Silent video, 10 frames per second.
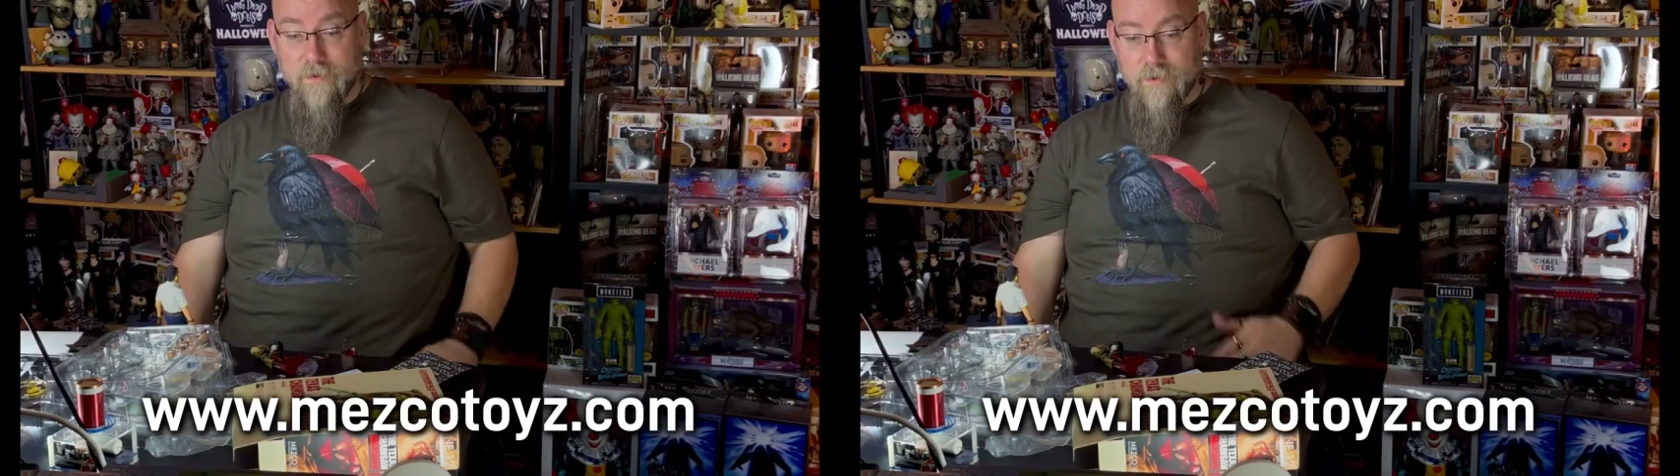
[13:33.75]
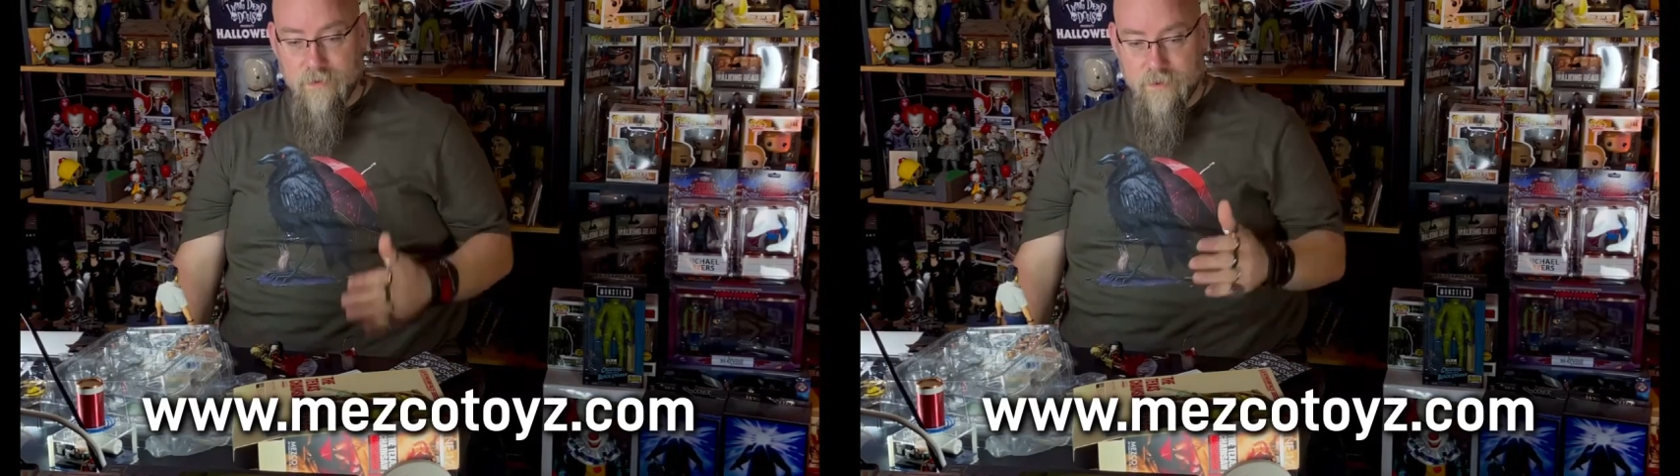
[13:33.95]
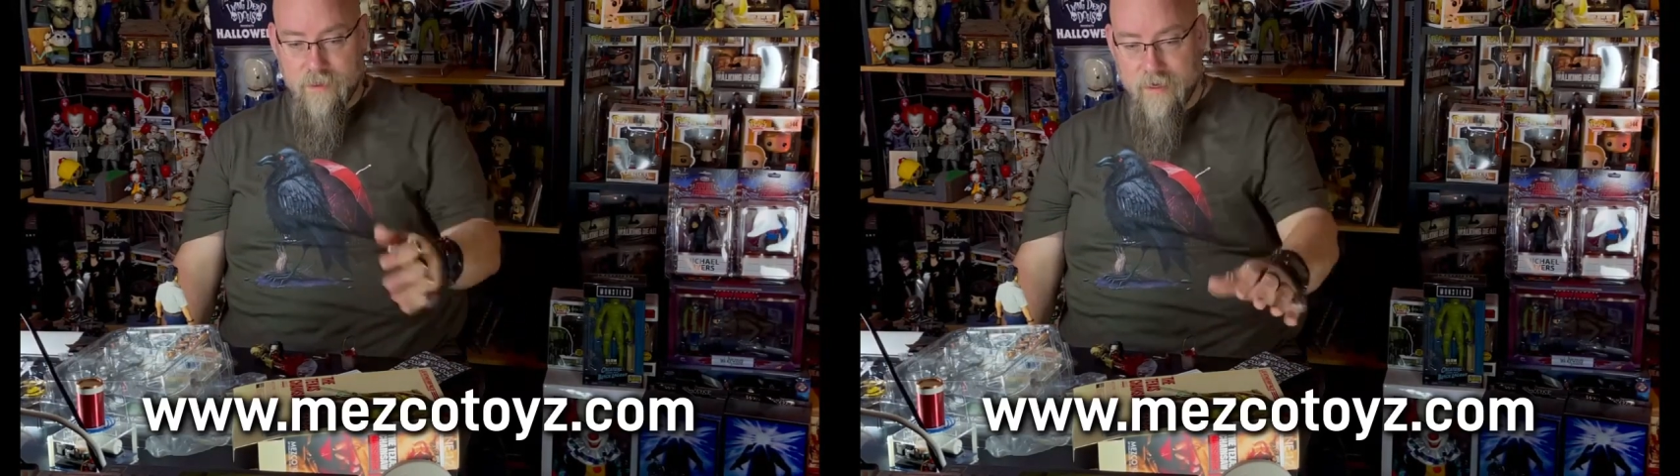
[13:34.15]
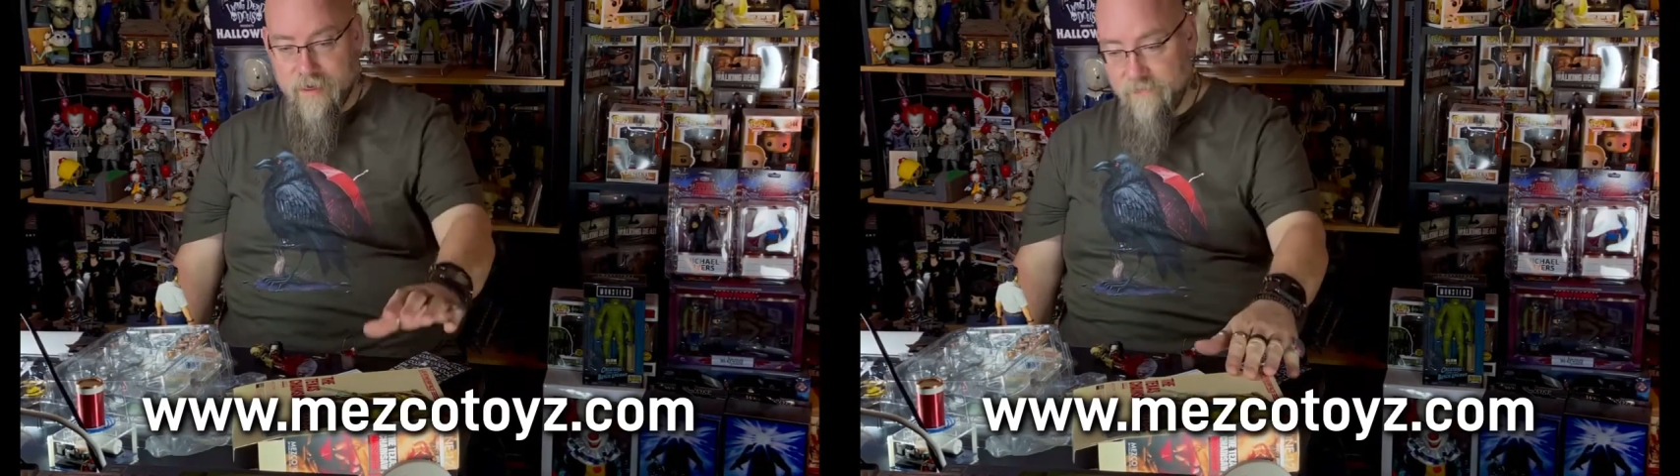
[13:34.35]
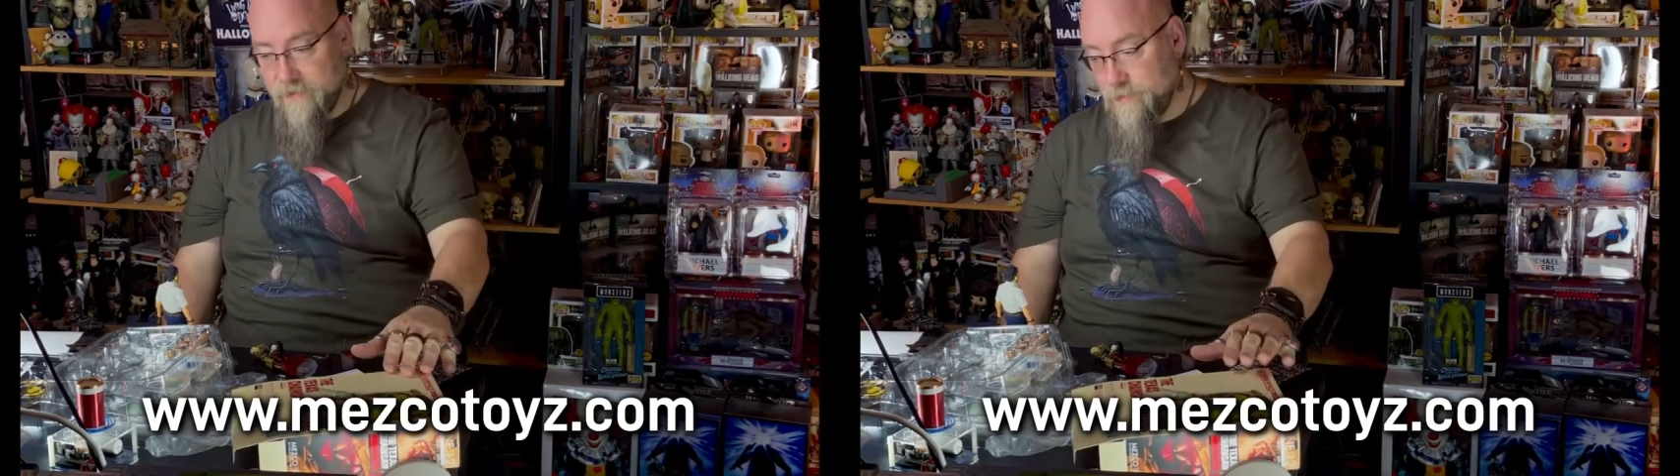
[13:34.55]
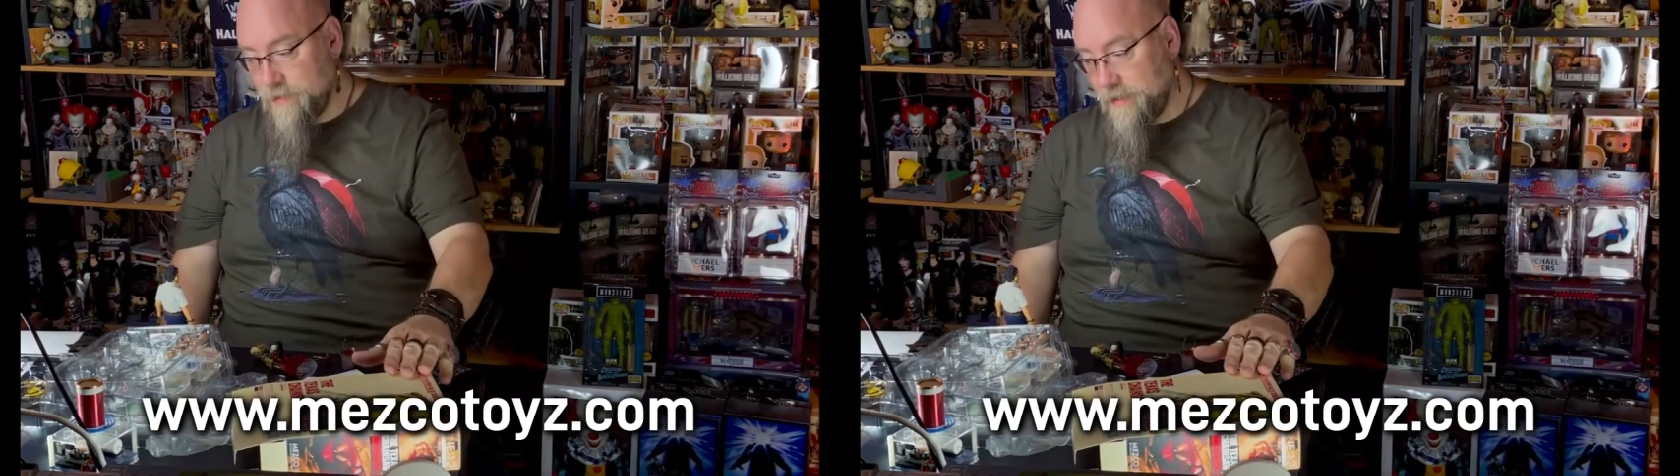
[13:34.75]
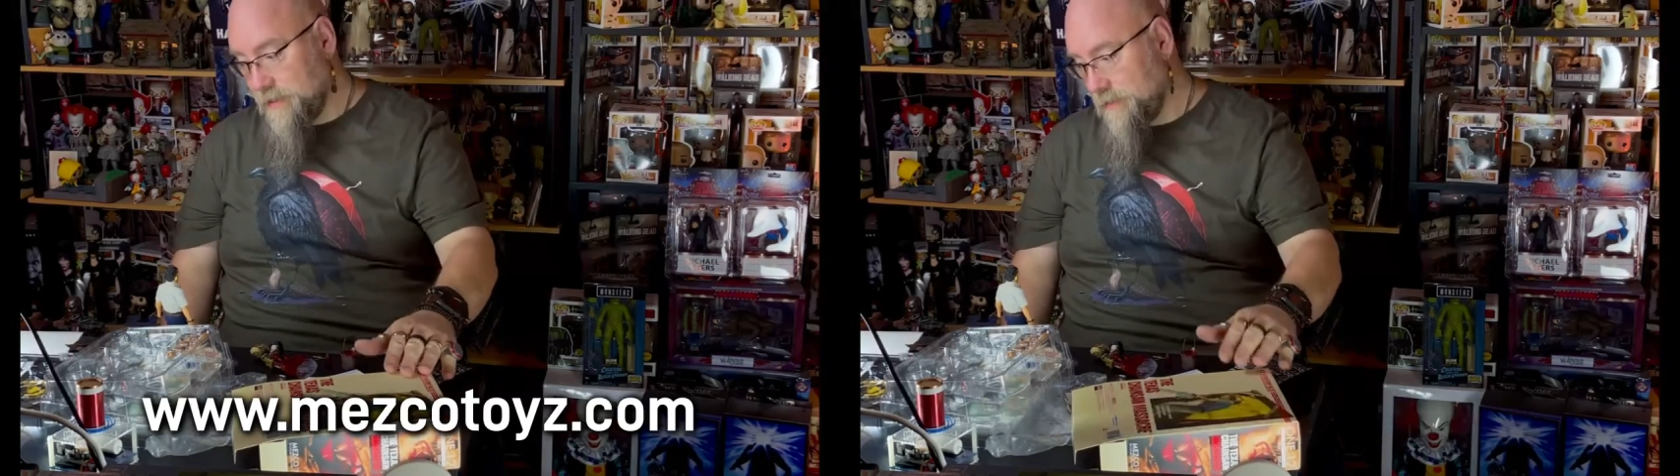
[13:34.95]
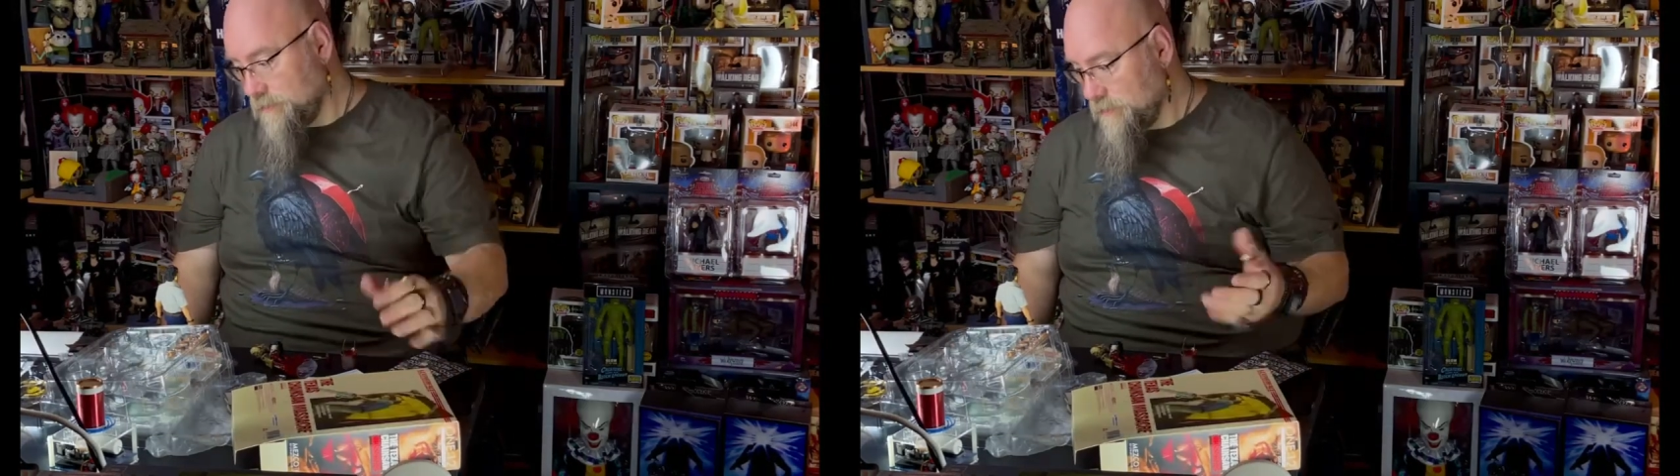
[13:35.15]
stores that have these right now.